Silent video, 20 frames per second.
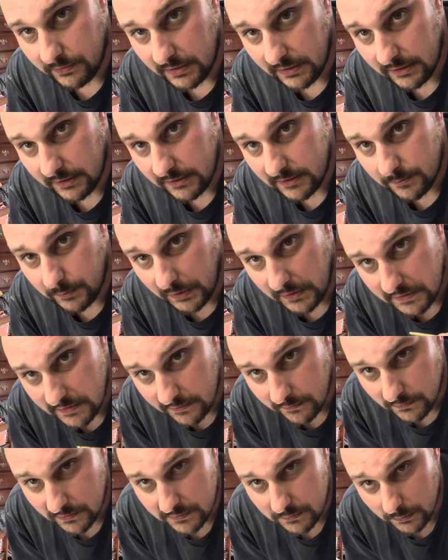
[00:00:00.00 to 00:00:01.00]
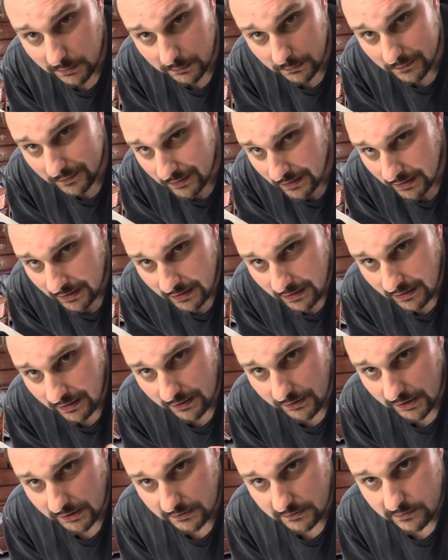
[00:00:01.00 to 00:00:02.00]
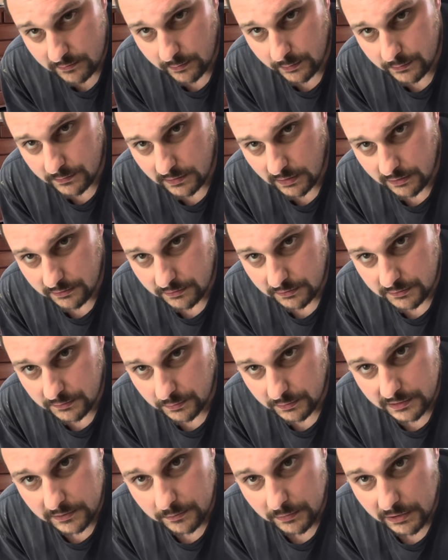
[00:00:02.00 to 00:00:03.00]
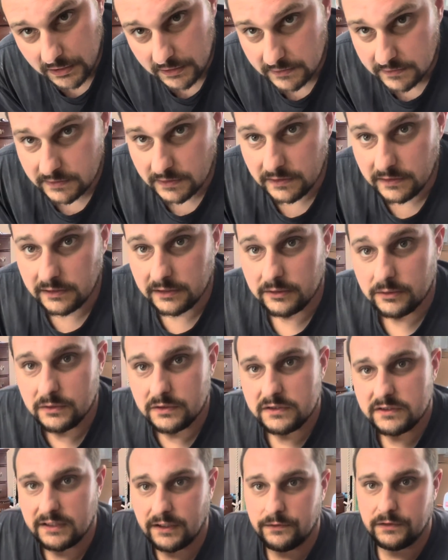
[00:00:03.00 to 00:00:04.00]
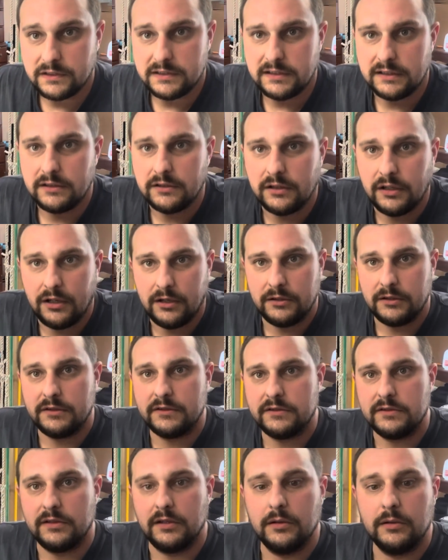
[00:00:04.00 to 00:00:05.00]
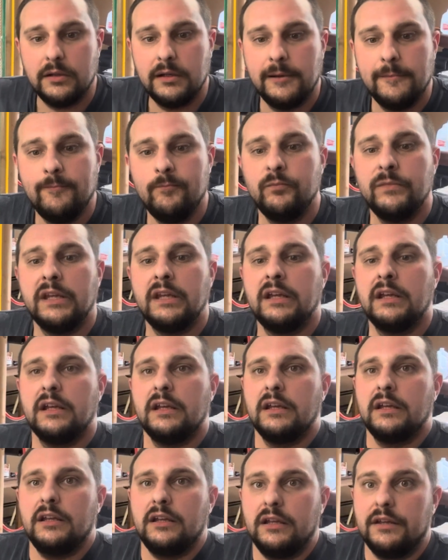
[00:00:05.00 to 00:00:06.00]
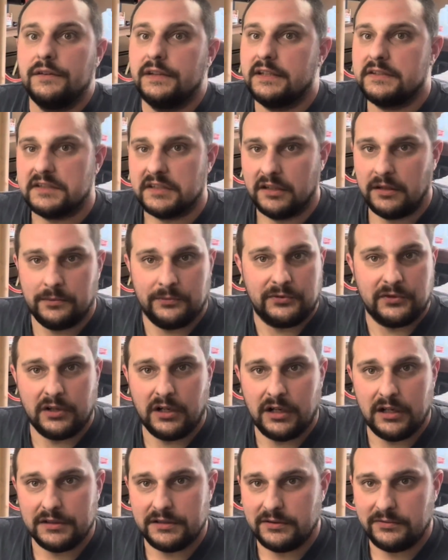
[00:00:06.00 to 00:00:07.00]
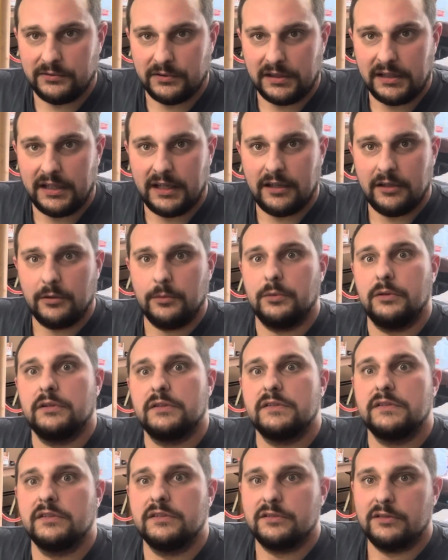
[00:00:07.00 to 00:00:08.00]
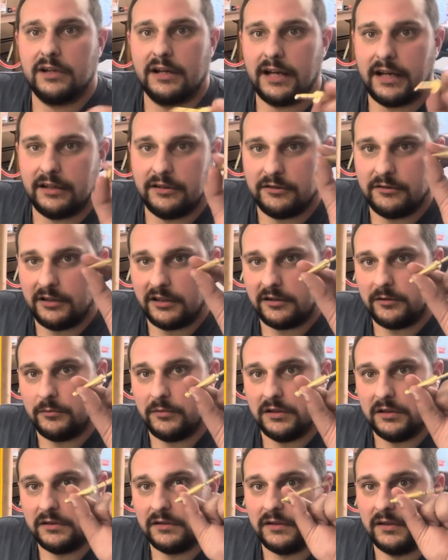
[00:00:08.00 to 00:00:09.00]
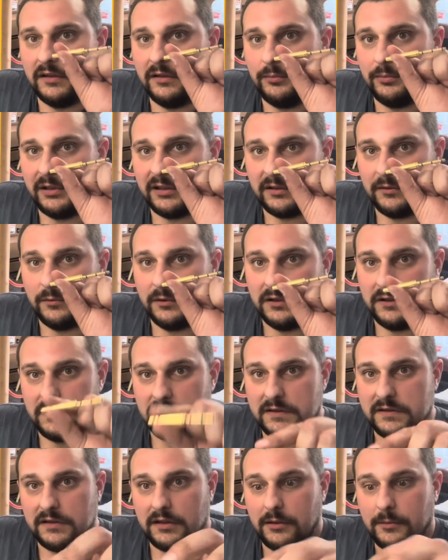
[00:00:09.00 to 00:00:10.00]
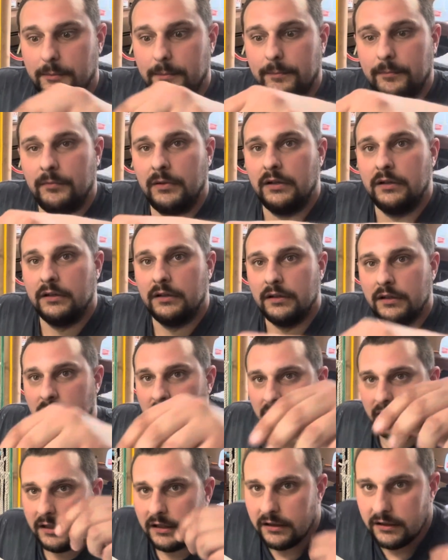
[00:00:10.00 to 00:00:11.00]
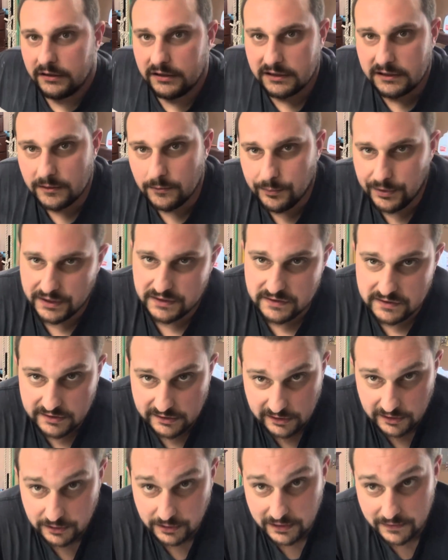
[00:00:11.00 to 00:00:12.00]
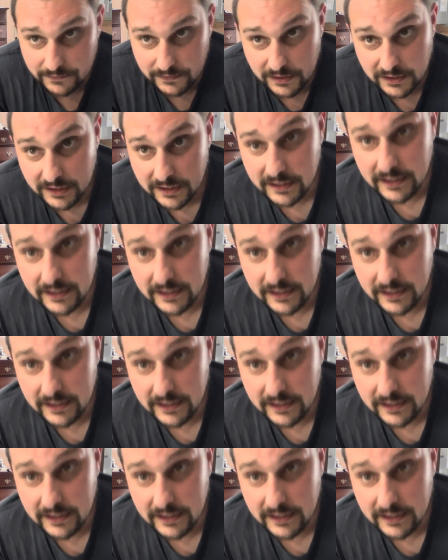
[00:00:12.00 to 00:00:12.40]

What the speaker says: inexpensive. This one, I think this one was under 20 bucks. I think it was $17. So they sell them for all different calibers. So I highly recommend picking one of these up. Get the best zero ever.